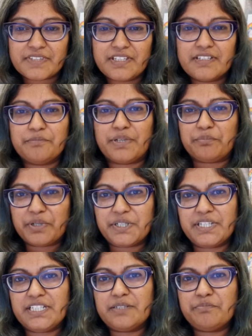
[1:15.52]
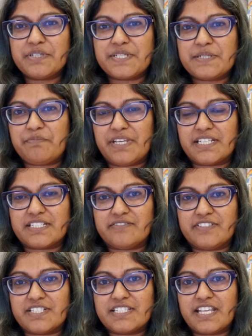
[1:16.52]
But putting it in
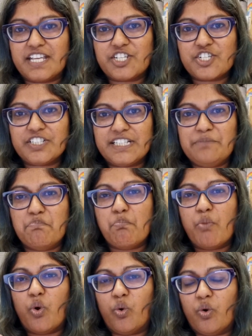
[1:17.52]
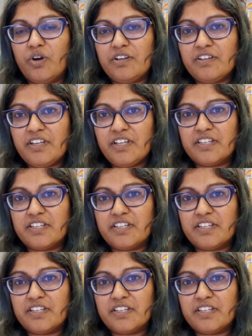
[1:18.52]
perspective, it's actually more